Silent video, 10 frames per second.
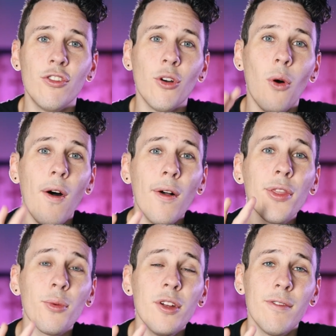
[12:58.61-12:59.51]
So all
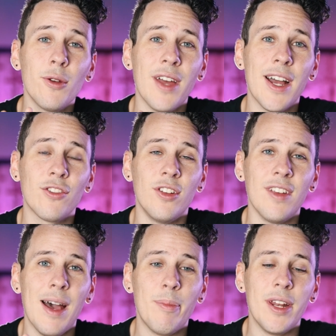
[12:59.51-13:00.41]
three of those actions
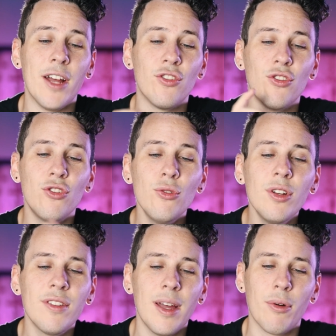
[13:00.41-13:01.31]
happen as
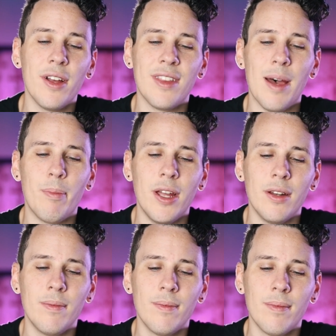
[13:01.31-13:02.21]
soon as I press that
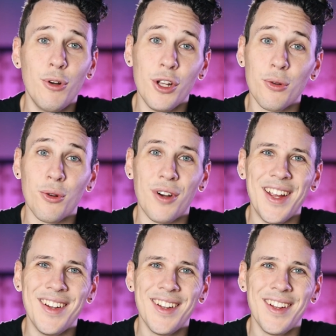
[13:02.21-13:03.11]
button. Pretty cool,
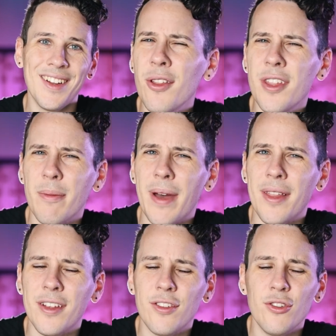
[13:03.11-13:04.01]
right? The other thing
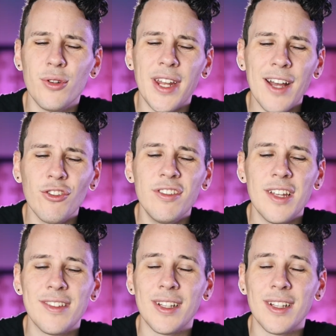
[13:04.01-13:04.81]
about this is you can actually set